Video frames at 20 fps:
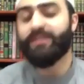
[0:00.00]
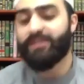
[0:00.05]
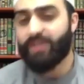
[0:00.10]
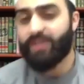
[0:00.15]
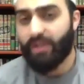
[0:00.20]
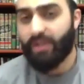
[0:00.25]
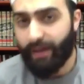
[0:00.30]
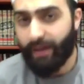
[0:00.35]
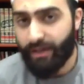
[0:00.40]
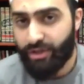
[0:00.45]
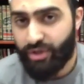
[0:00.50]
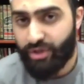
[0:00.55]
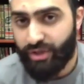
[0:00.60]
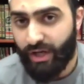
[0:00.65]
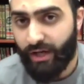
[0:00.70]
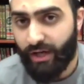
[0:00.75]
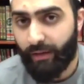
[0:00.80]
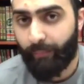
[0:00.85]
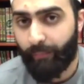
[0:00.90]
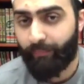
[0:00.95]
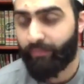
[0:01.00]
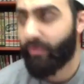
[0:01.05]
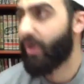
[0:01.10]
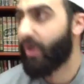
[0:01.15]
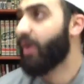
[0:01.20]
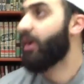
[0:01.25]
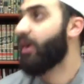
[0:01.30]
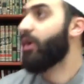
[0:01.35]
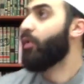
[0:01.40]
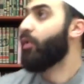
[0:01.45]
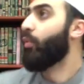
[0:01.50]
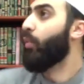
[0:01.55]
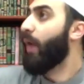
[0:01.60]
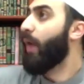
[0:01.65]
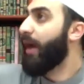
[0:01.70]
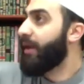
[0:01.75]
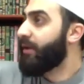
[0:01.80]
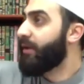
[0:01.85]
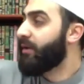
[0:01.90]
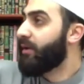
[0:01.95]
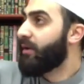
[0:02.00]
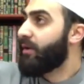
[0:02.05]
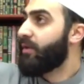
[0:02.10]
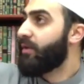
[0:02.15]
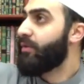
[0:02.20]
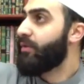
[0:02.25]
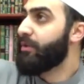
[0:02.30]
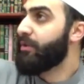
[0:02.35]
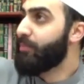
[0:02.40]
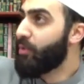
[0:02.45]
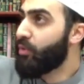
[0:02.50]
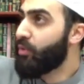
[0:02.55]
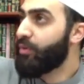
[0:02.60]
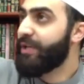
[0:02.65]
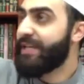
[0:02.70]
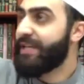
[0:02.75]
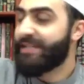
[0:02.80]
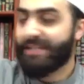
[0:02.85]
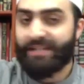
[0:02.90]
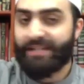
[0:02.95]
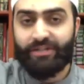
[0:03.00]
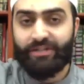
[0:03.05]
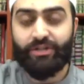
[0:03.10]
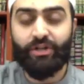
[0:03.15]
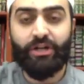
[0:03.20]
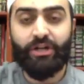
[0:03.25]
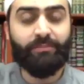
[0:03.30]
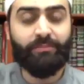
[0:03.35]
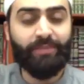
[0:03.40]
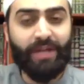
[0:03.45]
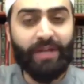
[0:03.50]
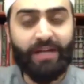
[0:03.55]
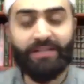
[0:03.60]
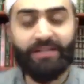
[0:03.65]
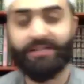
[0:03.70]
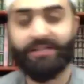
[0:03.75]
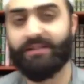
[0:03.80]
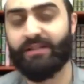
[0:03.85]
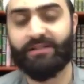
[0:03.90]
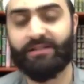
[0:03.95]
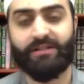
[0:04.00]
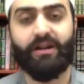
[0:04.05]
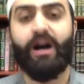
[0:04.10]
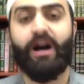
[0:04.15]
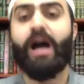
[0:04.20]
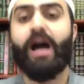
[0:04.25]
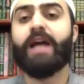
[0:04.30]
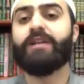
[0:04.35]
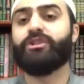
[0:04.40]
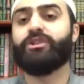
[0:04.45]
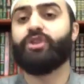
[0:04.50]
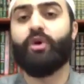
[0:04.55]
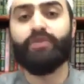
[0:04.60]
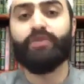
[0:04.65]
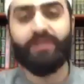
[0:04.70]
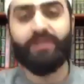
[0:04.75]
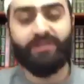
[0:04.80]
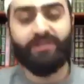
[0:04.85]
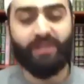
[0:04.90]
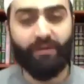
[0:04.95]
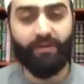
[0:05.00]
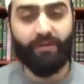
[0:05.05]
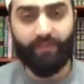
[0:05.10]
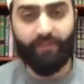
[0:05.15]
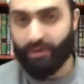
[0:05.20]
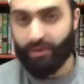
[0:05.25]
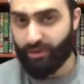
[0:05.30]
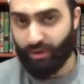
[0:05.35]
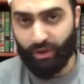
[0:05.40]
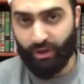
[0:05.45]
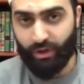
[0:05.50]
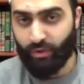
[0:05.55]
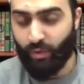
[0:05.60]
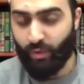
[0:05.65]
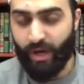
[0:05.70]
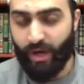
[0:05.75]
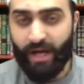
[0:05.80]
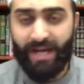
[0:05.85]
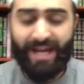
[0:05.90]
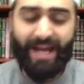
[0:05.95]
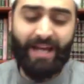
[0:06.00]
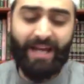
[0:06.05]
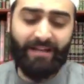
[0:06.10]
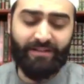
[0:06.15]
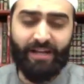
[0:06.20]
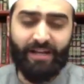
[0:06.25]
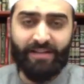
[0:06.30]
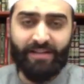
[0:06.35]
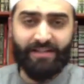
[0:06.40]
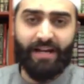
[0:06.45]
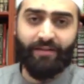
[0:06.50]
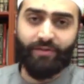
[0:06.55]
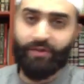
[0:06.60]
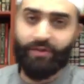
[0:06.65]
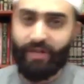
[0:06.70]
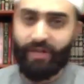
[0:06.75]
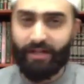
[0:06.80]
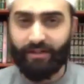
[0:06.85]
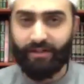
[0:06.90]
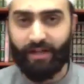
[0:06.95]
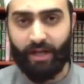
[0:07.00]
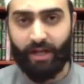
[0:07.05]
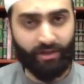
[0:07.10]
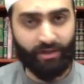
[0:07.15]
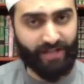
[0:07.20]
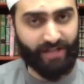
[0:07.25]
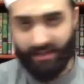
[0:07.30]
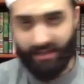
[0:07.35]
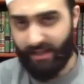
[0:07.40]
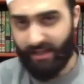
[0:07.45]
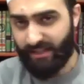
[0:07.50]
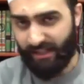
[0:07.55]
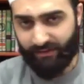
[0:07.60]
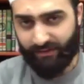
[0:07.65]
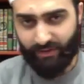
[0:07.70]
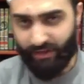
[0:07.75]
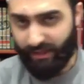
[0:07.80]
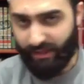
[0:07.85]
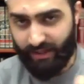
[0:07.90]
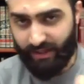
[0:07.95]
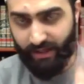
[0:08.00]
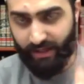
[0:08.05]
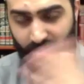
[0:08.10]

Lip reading: Dhul Hajjah? When the moon is in a certain place in the sky and shows itself in a certain way, 8 days after that day or 10 days after that day